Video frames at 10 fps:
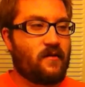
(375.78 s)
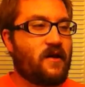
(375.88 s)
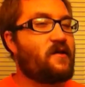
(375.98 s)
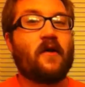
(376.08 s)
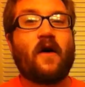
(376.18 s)

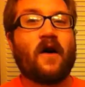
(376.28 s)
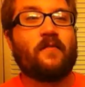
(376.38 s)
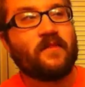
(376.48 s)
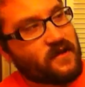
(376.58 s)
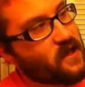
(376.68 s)
He's
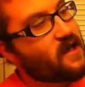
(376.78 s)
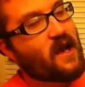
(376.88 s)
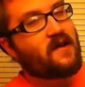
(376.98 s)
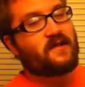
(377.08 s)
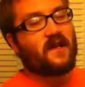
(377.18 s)
gone. But then it
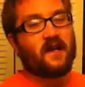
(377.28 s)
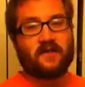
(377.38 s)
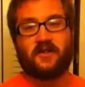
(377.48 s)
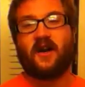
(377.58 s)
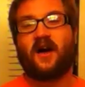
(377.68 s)
has the
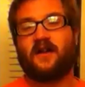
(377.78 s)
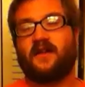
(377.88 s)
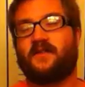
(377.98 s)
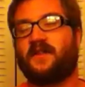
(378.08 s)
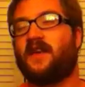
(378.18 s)
next shot.
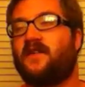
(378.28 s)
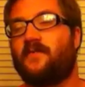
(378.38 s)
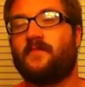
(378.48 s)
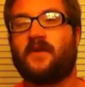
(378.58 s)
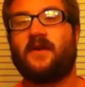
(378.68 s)
It's
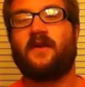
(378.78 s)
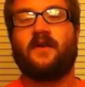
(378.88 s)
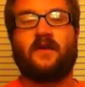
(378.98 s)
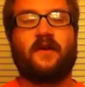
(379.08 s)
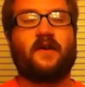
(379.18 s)
him
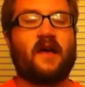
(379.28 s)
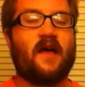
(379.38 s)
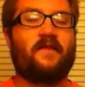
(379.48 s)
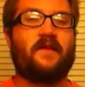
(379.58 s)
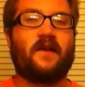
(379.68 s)

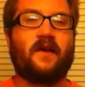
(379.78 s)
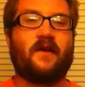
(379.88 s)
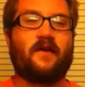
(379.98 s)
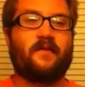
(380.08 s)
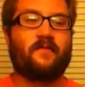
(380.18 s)
at the
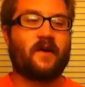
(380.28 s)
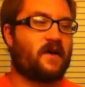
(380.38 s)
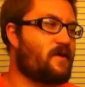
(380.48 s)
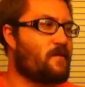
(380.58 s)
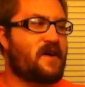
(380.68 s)

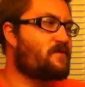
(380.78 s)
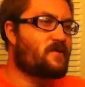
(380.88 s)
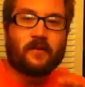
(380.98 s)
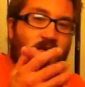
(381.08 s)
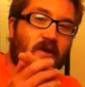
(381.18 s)
like in the basement
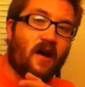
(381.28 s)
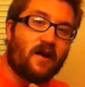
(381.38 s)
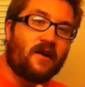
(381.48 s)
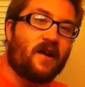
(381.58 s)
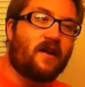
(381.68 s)
showing his
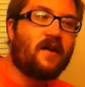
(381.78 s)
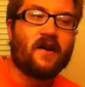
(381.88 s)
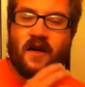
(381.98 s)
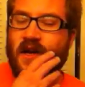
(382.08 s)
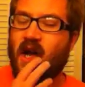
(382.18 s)
gun, and then
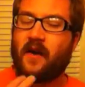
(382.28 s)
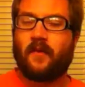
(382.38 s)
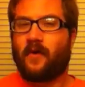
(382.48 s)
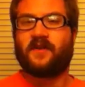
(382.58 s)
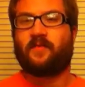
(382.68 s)
it
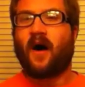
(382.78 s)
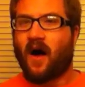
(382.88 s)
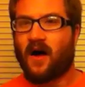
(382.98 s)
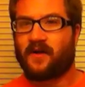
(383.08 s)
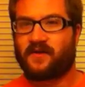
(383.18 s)
would always
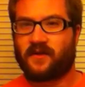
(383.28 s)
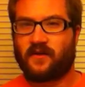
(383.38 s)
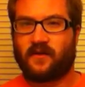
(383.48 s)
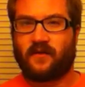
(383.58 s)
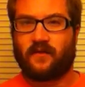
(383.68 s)
pause.
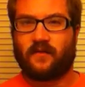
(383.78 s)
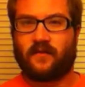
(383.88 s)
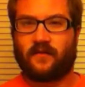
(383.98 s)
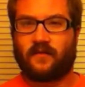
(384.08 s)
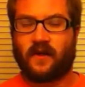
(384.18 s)

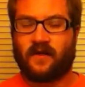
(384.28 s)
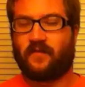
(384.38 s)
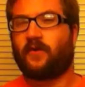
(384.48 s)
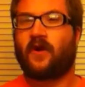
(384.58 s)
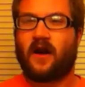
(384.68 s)
Like
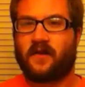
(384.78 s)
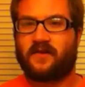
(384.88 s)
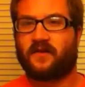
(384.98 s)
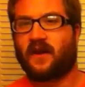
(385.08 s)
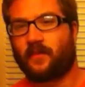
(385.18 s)
for
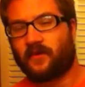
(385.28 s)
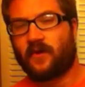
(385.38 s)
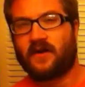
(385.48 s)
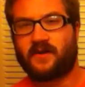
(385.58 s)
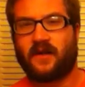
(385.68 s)
credits, a couple of
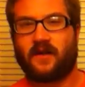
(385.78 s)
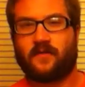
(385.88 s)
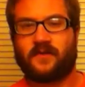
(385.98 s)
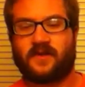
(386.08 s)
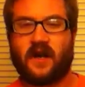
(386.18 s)
credits, and then
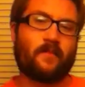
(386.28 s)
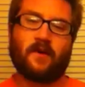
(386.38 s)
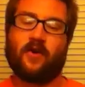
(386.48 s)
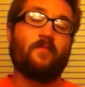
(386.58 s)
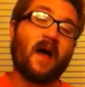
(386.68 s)
it would stop
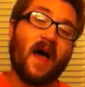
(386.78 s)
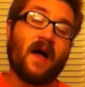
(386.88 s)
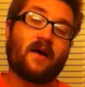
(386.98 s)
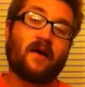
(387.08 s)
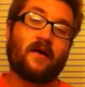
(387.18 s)
and go
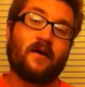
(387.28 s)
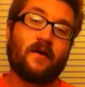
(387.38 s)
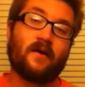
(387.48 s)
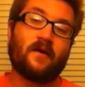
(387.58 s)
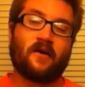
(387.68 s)
back.
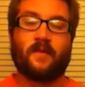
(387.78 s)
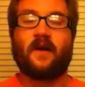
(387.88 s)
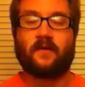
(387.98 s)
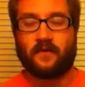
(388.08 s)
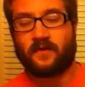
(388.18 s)
I
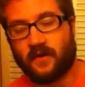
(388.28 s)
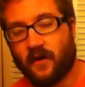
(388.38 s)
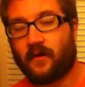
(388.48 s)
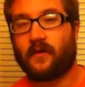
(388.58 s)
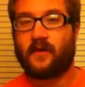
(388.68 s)
mean, it
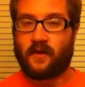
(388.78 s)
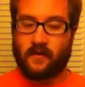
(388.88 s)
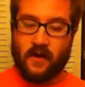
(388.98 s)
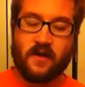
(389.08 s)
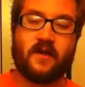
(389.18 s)
would
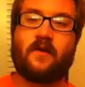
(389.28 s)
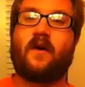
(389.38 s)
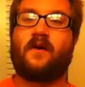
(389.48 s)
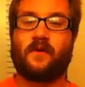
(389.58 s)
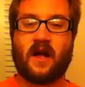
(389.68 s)
continue
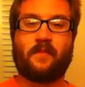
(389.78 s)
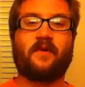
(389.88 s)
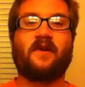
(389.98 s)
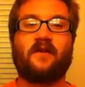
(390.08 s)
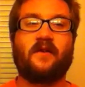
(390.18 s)
on what
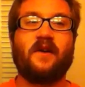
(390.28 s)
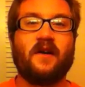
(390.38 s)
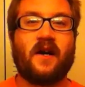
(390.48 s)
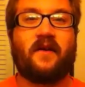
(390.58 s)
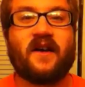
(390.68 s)
happened. And then
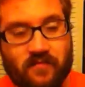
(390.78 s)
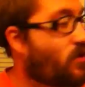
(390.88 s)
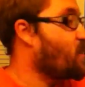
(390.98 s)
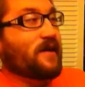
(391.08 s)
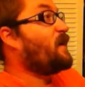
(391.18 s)
at the last
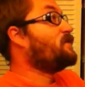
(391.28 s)
point, you're